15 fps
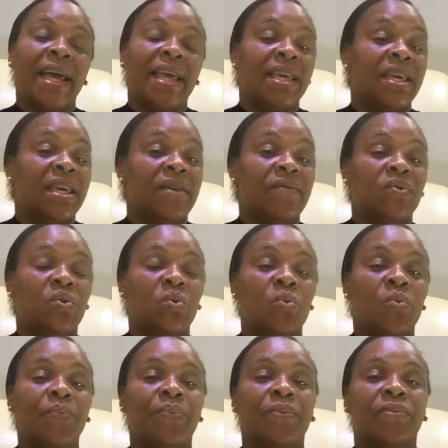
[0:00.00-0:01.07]
he gave
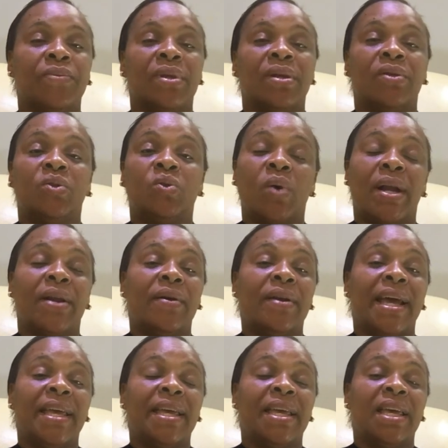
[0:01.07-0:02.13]
two. To
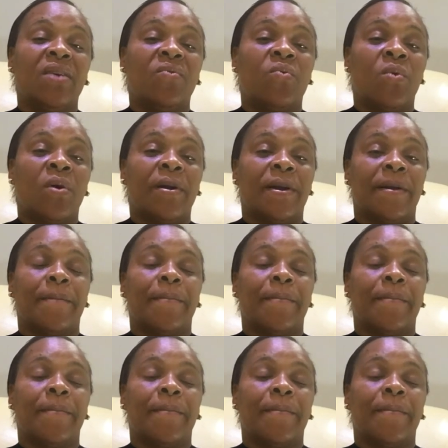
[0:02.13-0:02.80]
another, he gave one.